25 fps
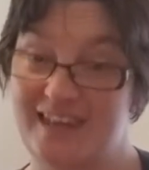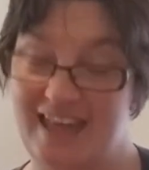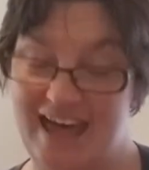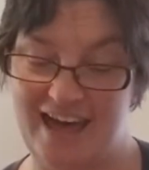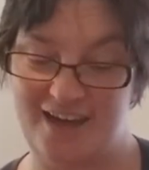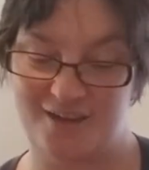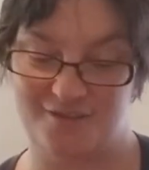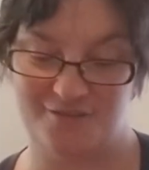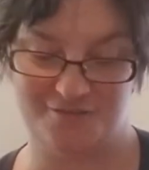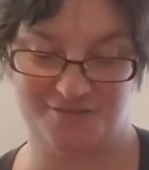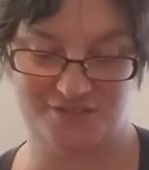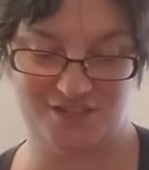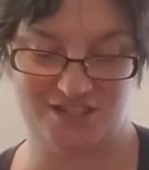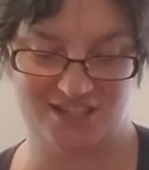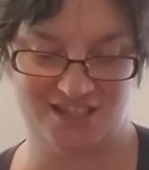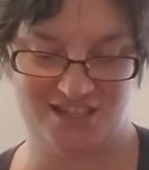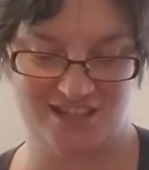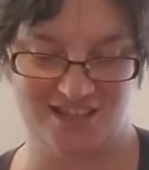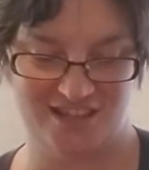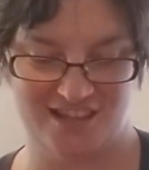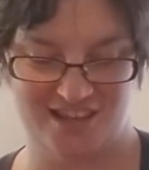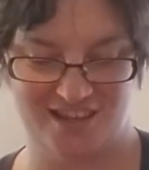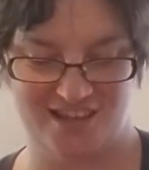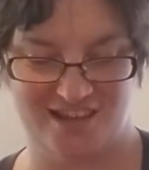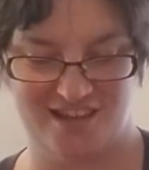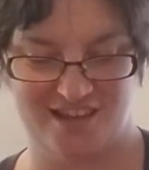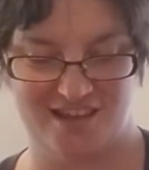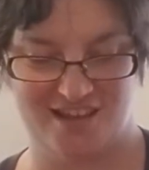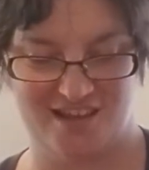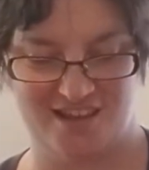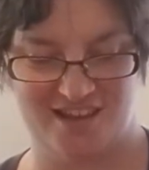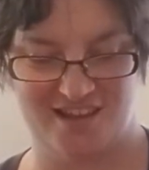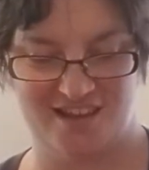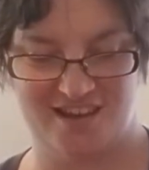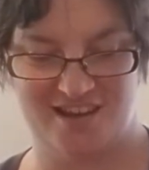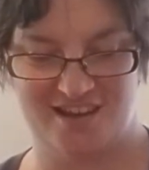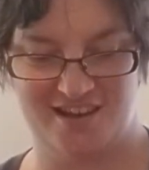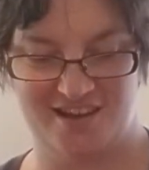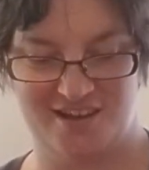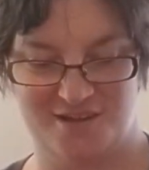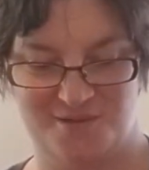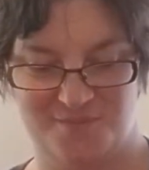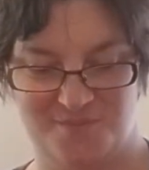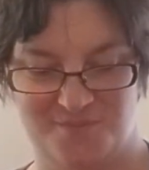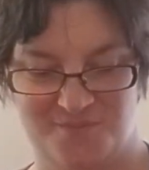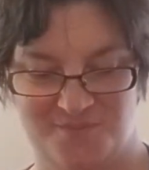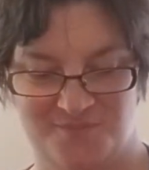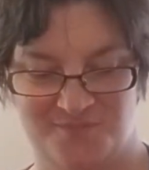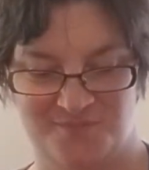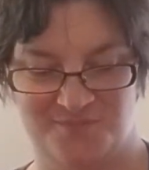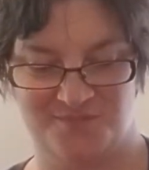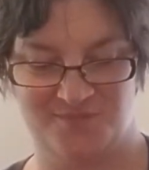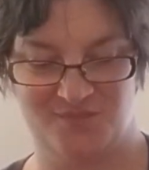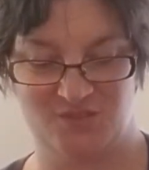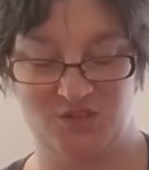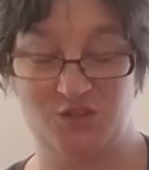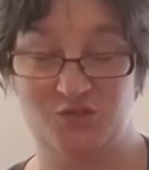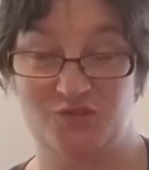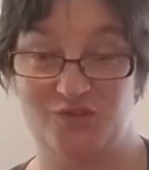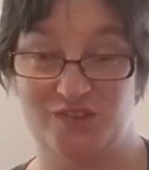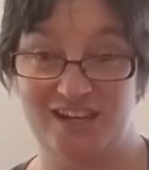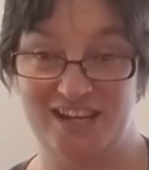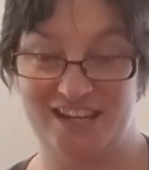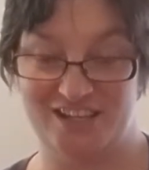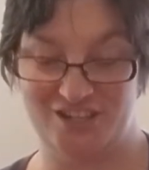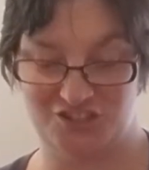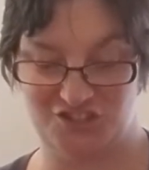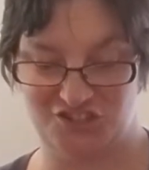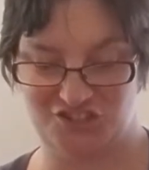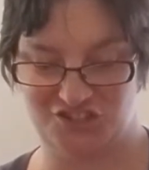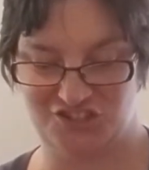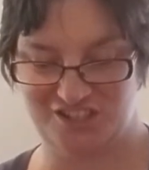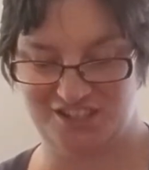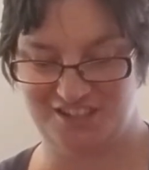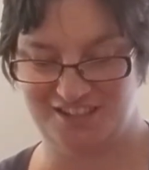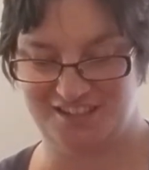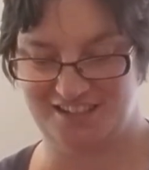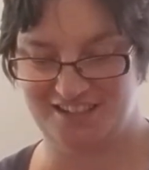left to finish.